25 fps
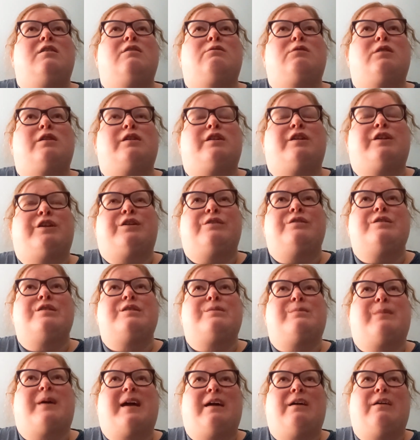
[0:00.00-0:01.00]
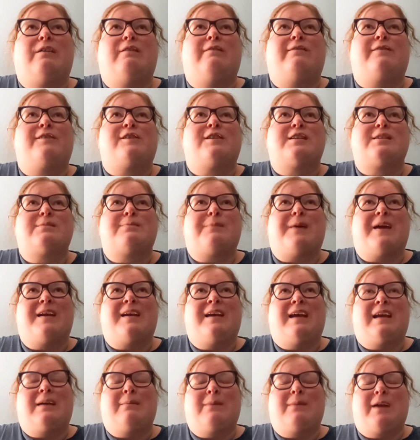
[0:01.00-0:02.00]
reduce my
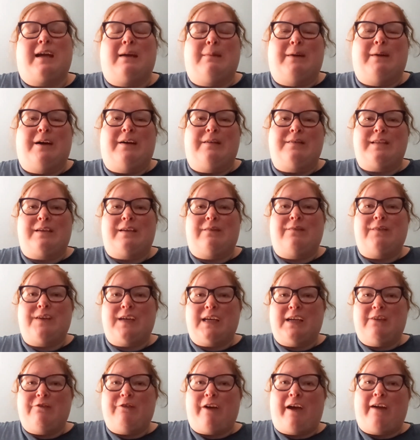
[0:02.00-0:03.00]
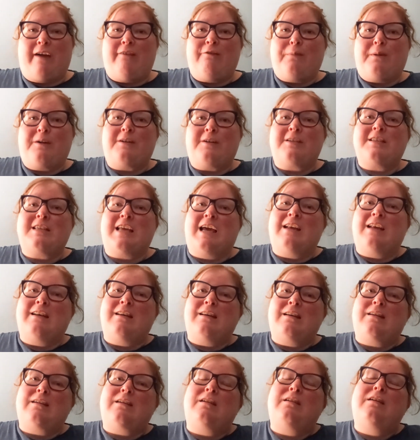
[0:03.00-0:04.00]
overspending by about 75%.
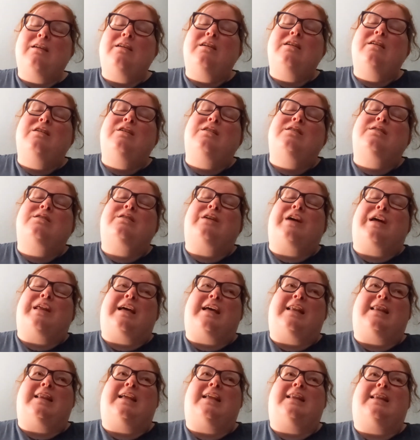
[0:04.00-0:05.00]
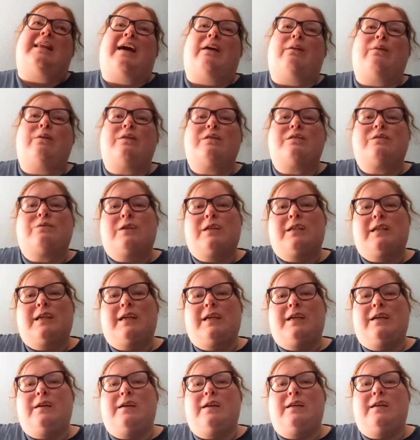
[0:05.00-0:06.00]
So I thought that that was
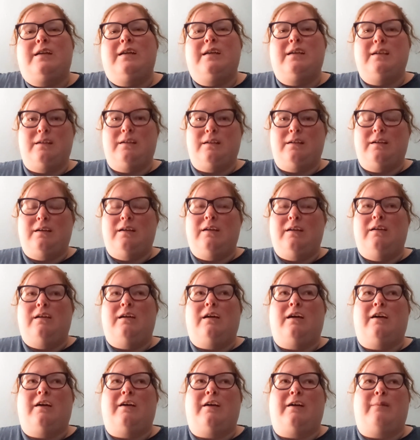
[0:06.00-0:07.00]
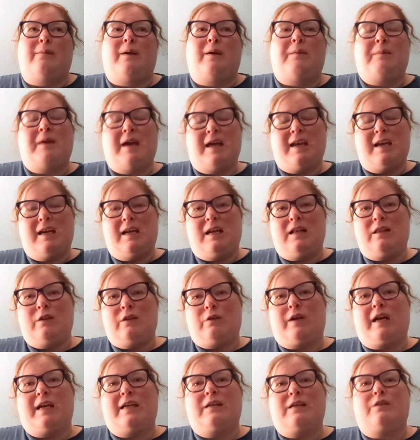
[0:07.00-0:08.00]
really good. I'm headed in the
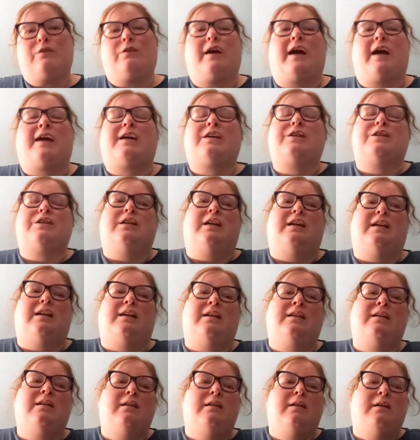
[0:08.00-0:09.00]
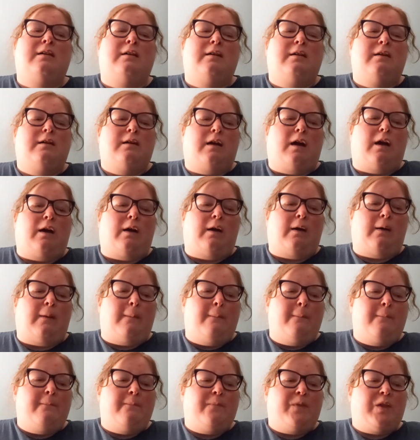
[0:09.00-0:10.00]
right direction.
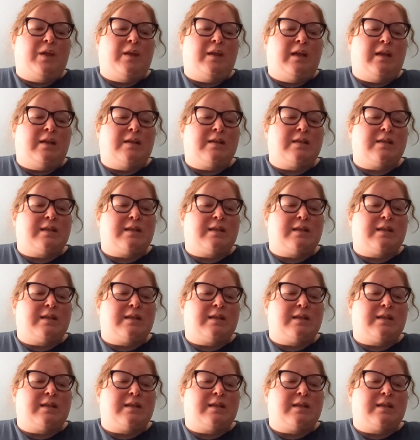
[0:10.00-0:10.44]
And then